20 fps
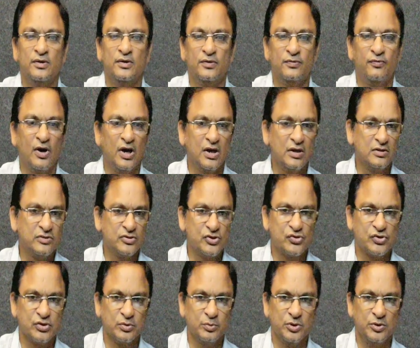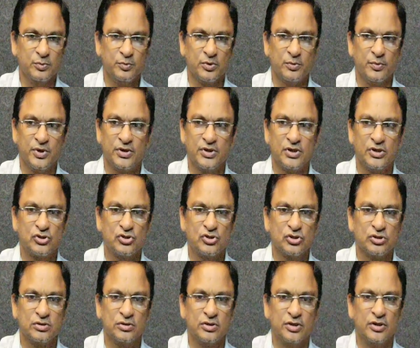file system
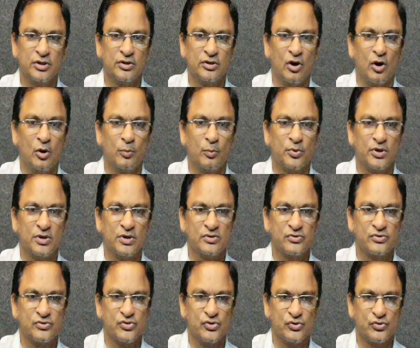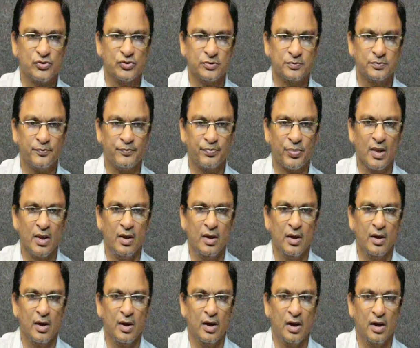implementation in operating system,
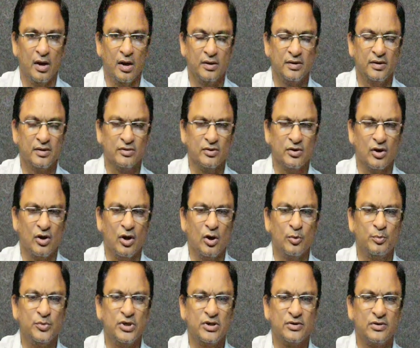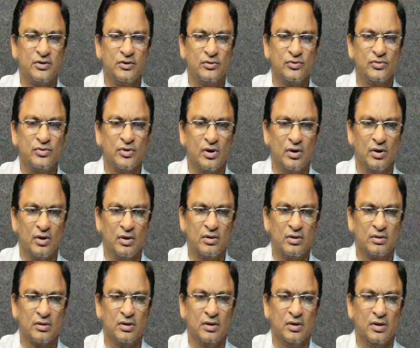and the objectives are
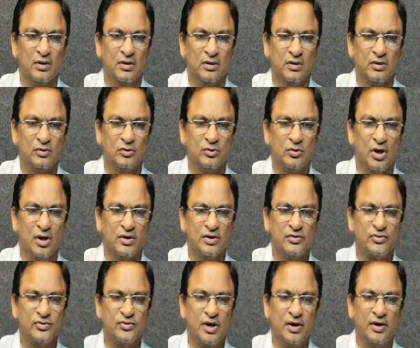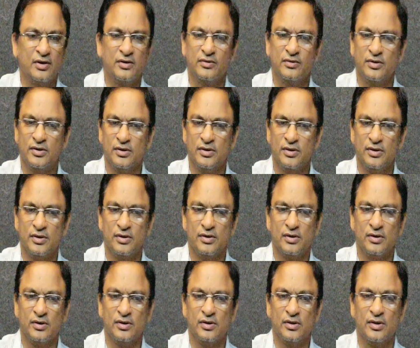to understand
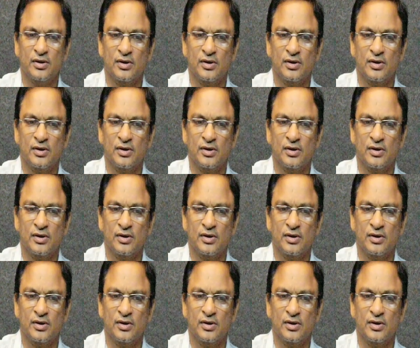the